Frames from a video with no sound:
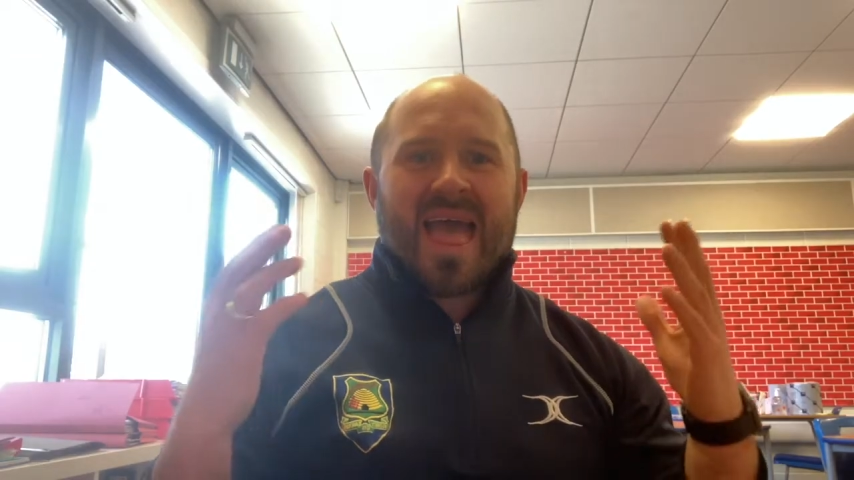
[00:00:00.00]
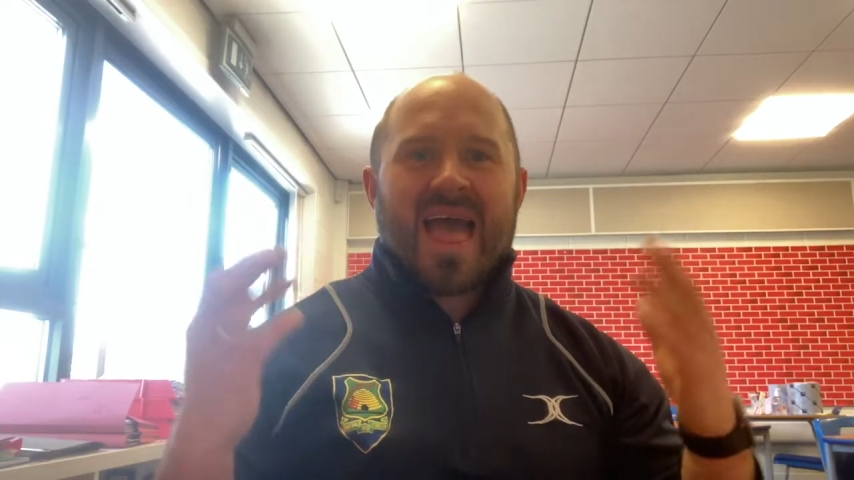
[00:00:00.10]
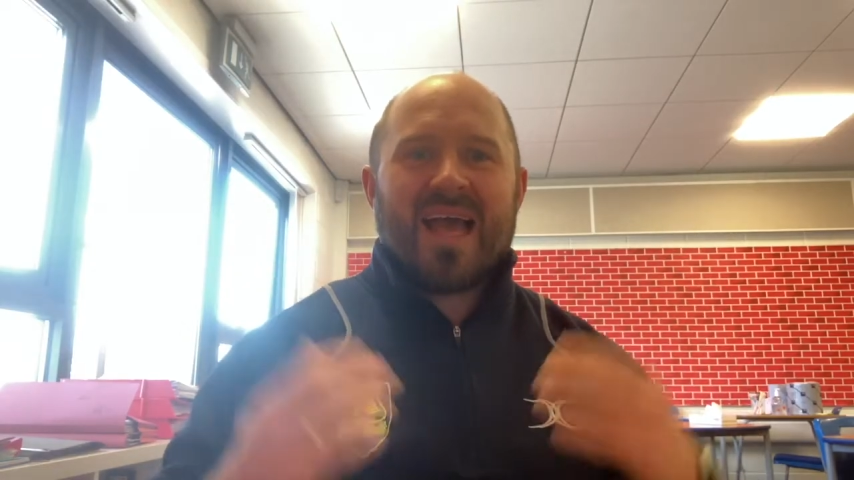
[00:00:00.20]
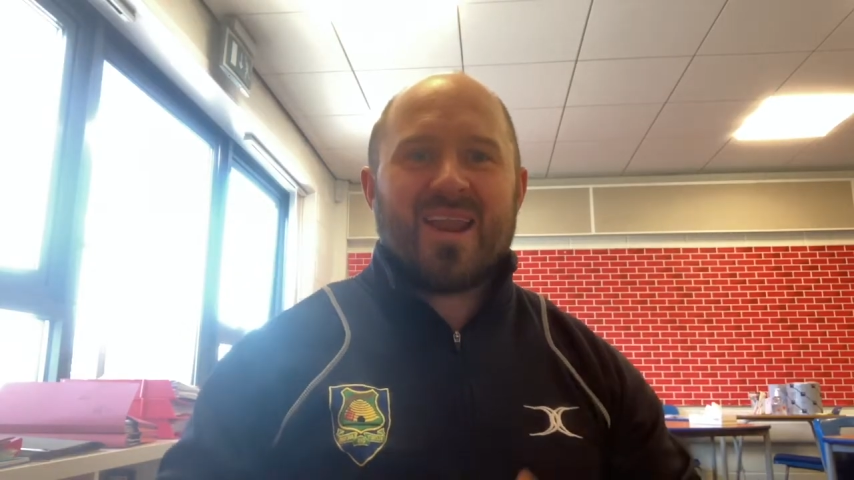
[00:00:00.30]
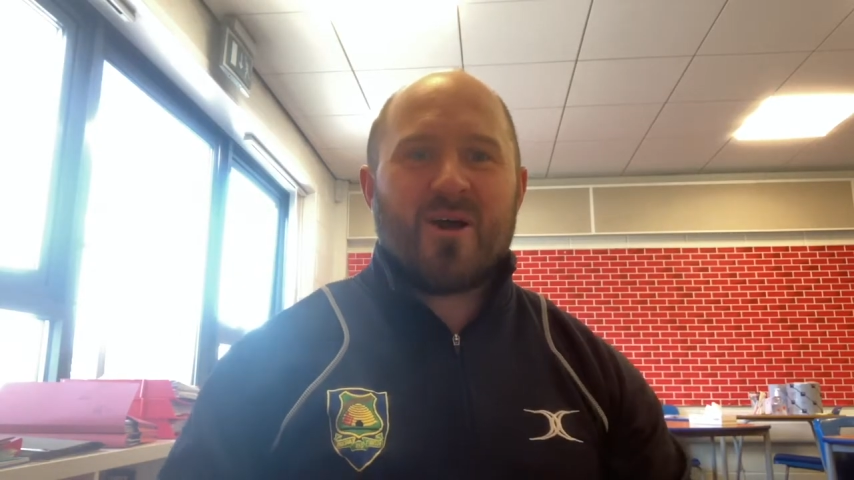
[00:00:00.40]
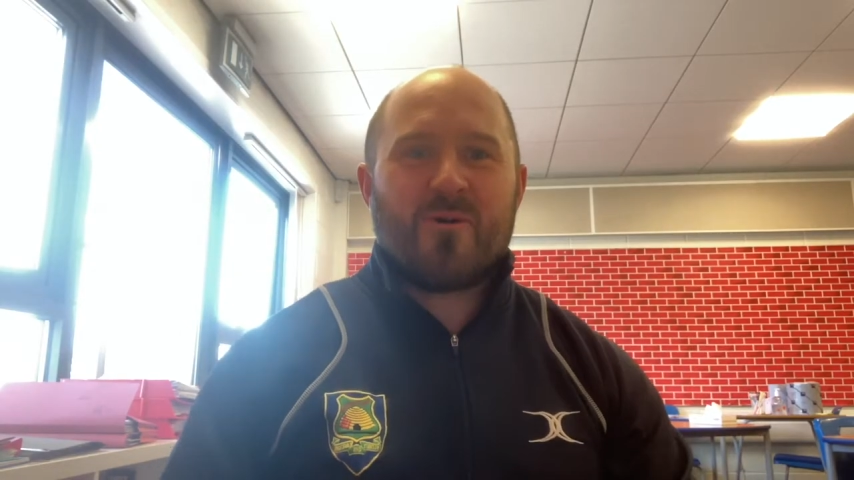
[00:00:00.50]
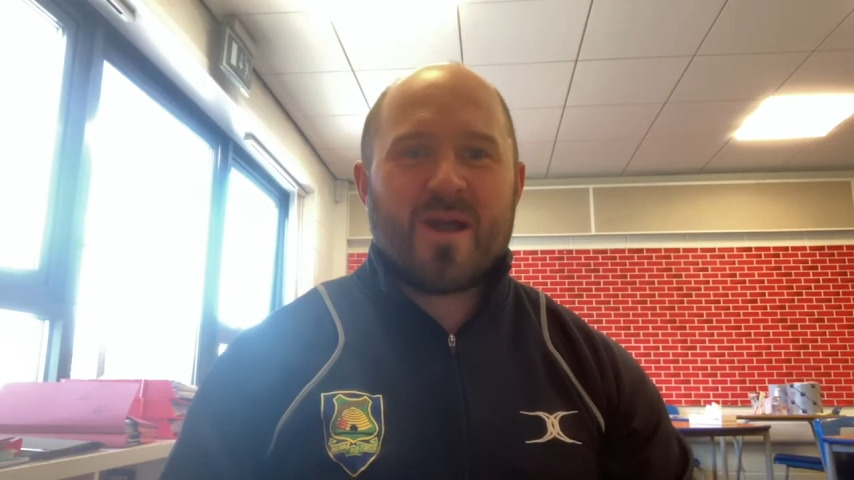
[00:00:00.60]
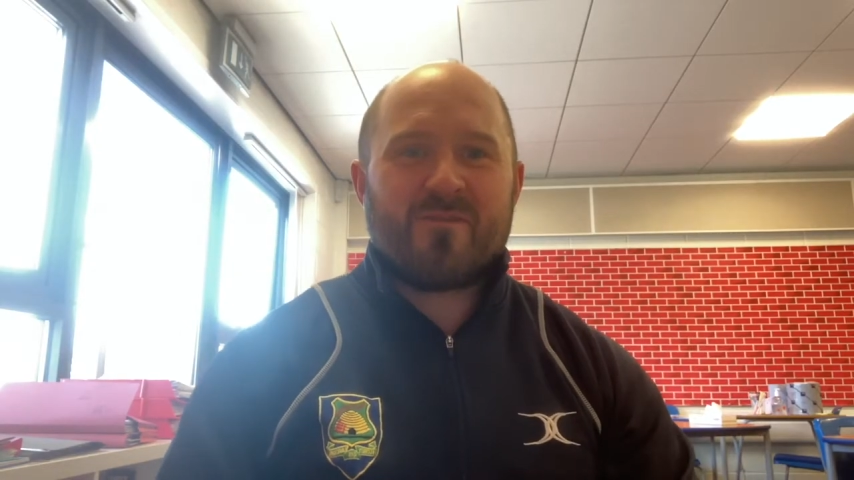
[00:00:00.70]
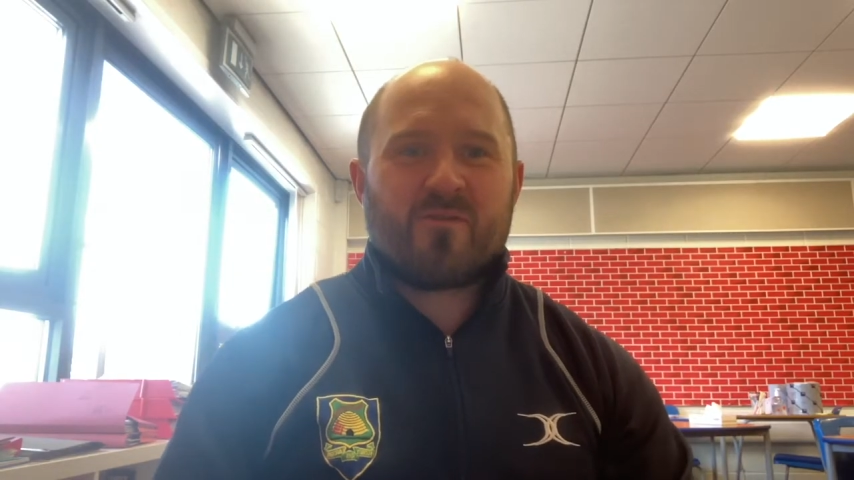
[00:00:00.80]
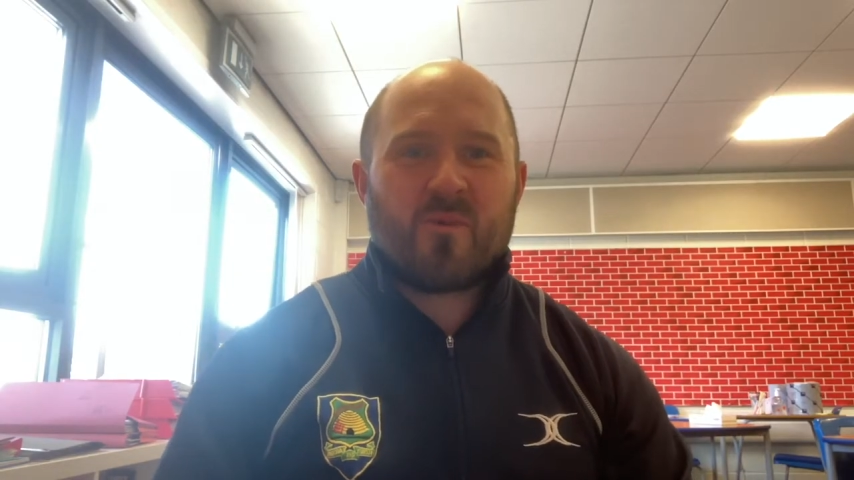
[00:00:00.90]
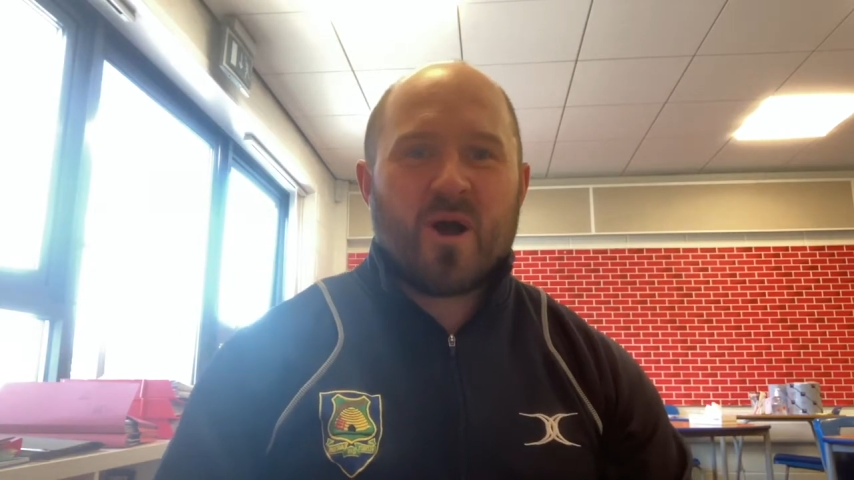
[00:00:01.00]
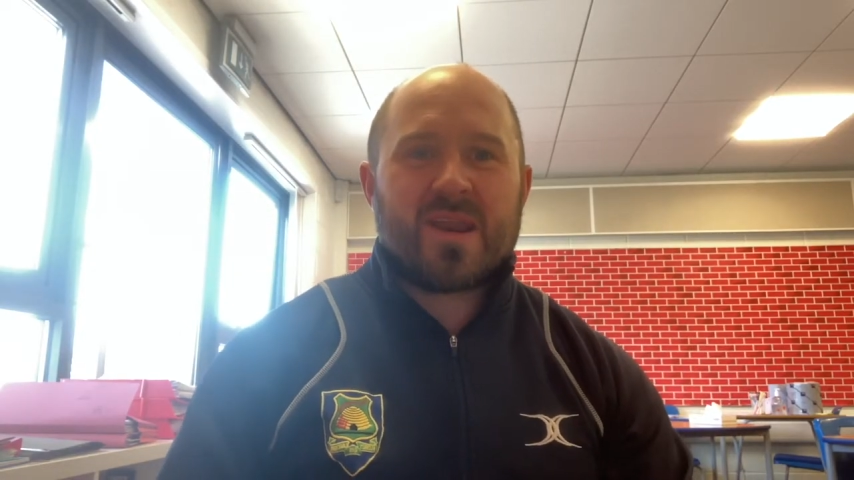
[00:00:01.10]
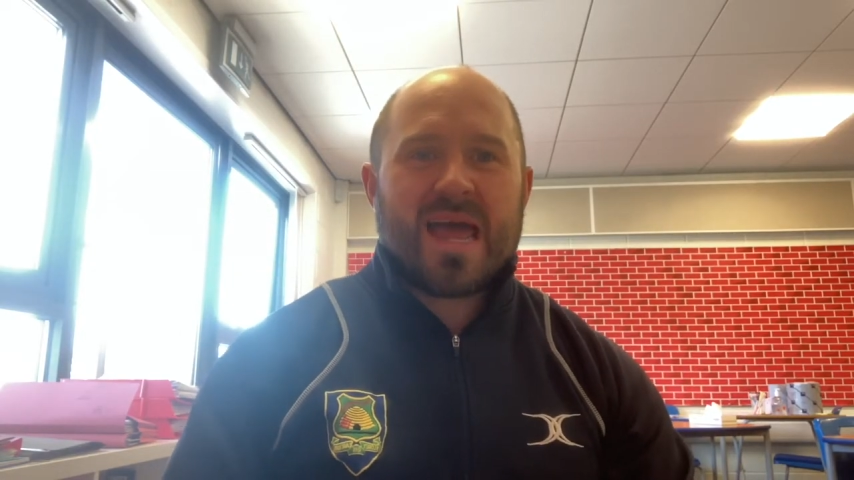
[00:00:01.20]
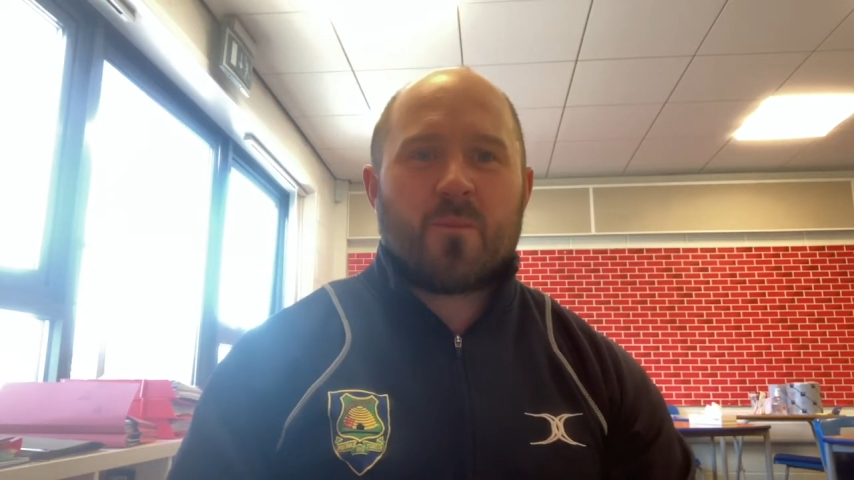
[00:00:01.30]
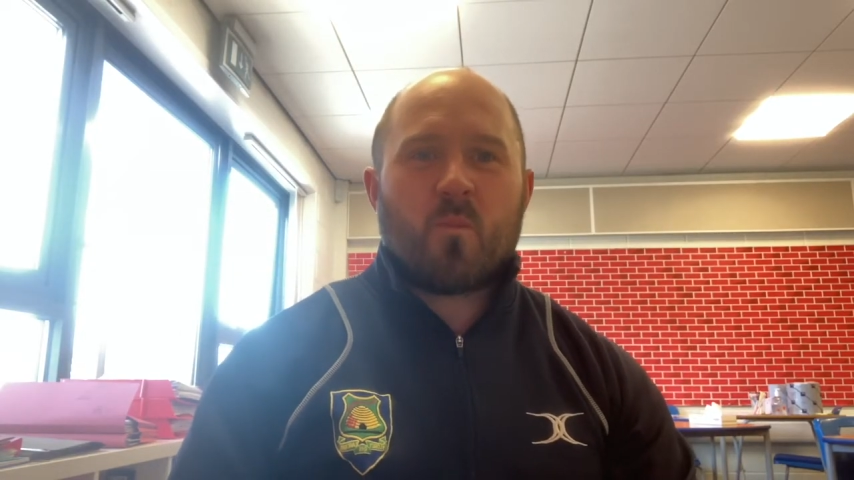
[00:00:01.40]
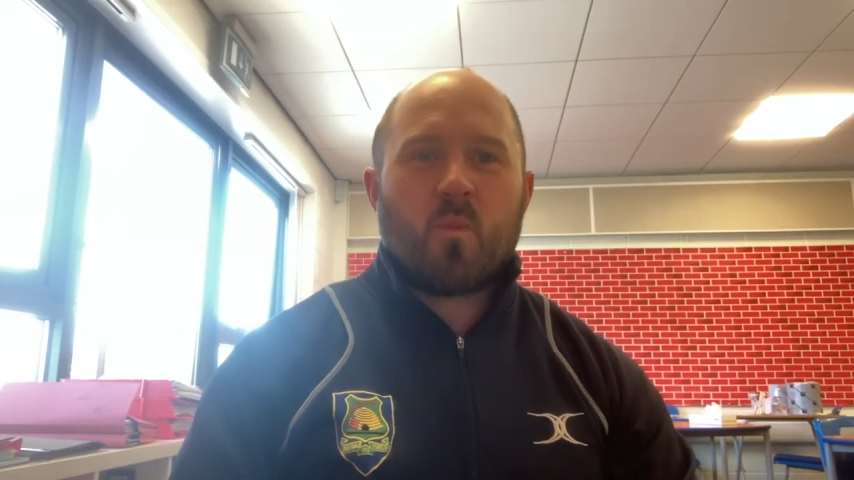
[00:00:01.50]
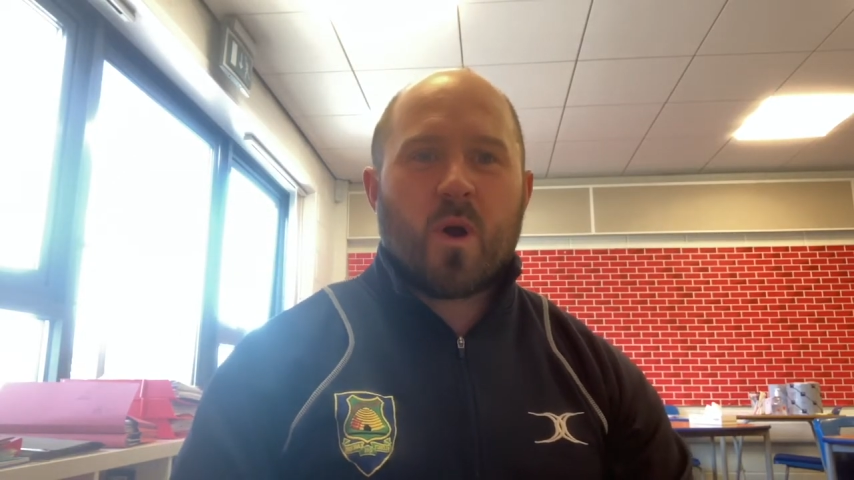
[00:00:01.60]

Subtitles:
Hello everyone and